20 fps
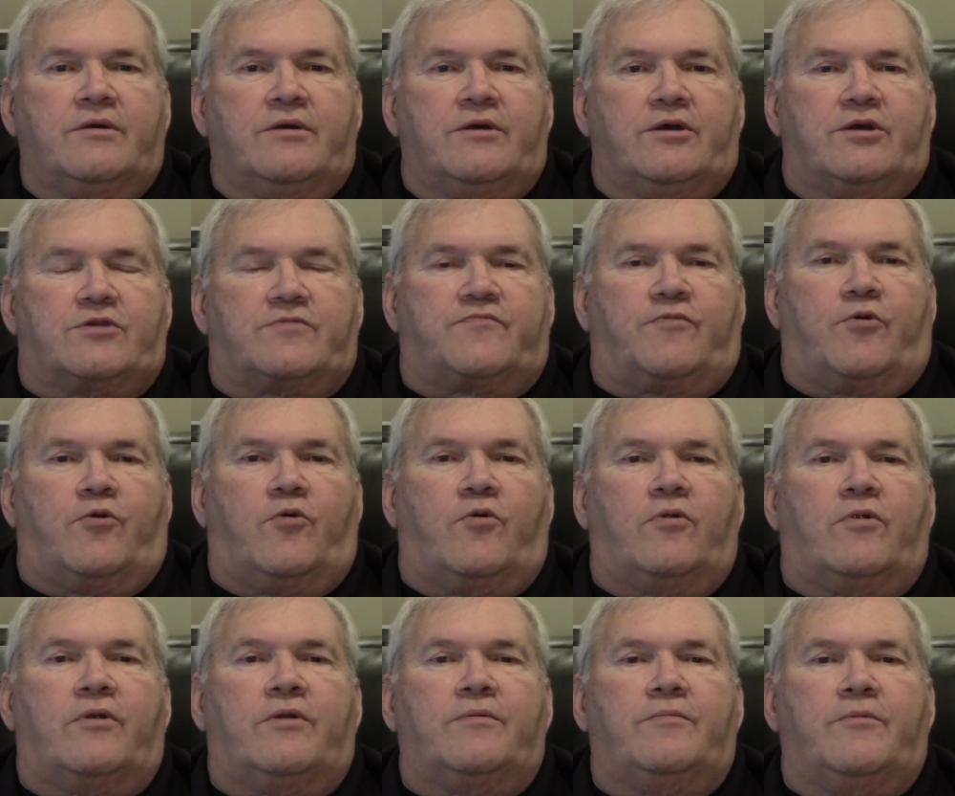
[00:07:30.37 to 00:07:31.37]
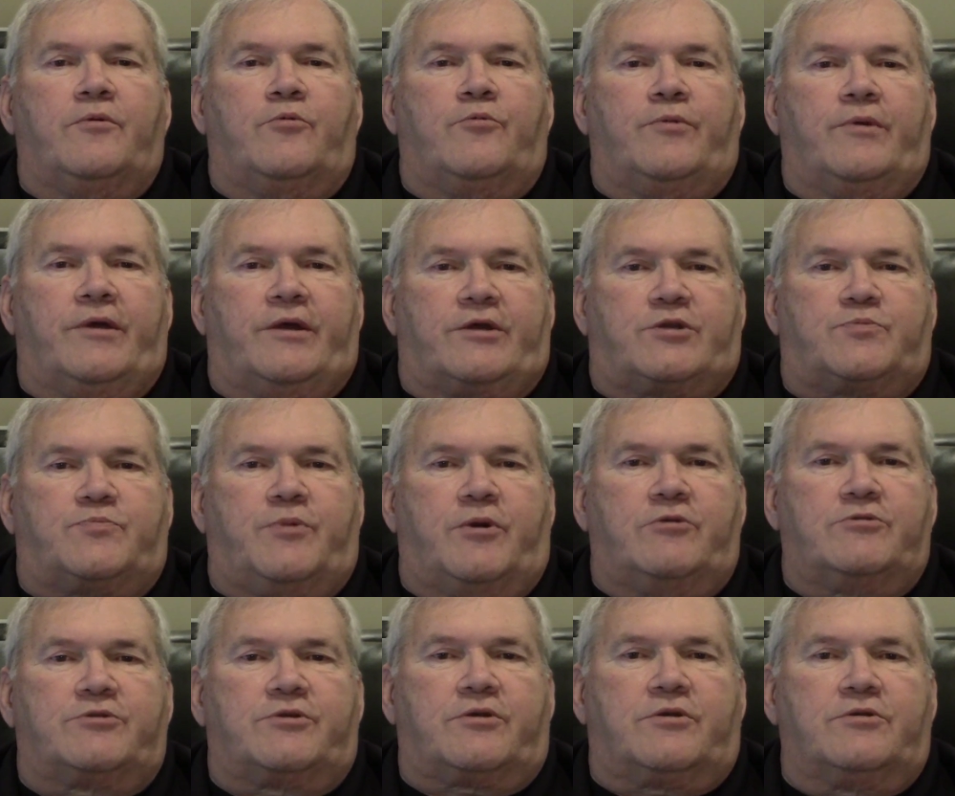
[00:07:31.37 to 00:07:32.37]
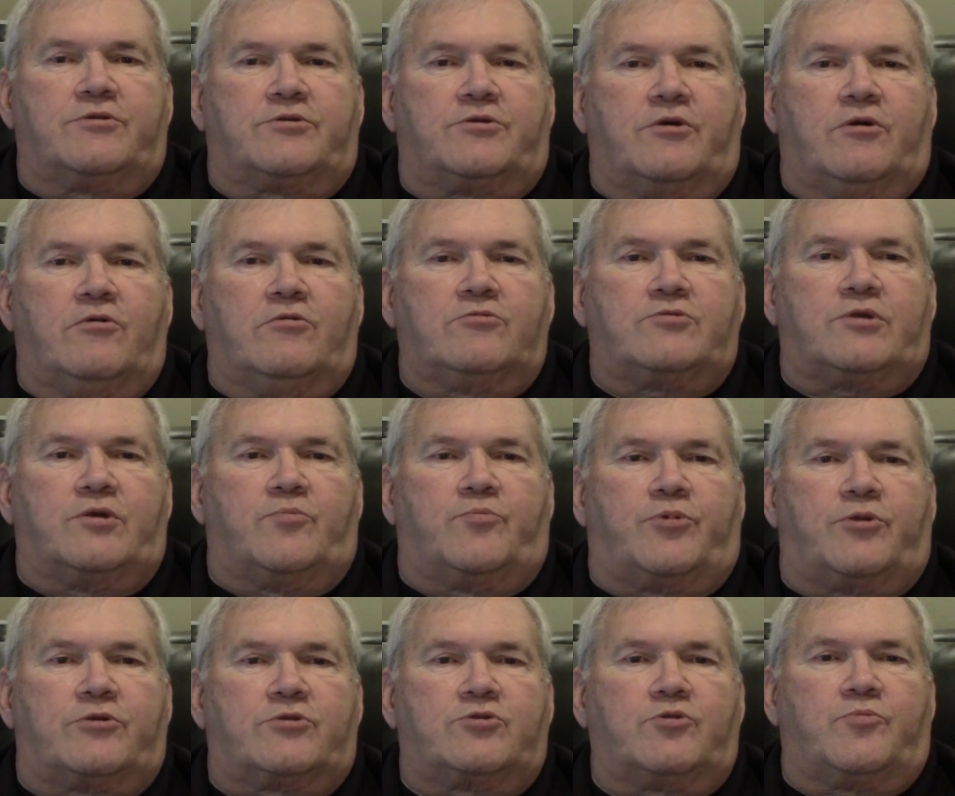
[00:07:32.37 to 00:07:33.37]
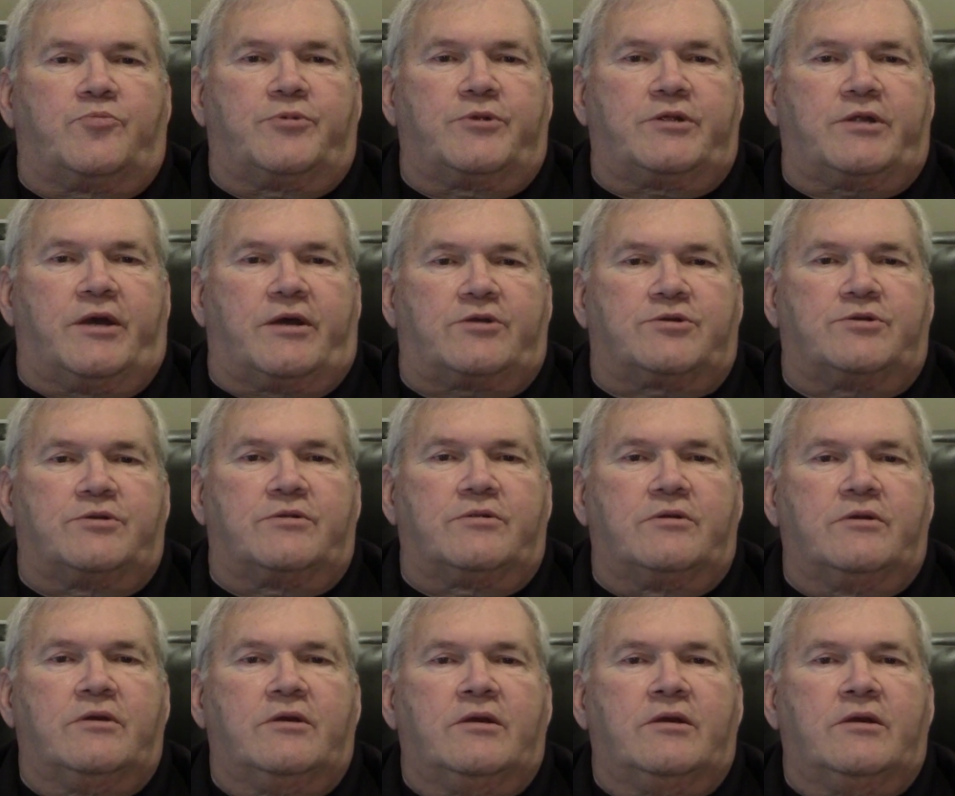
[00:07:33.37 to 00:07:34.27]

is for exposure controls and personal protection.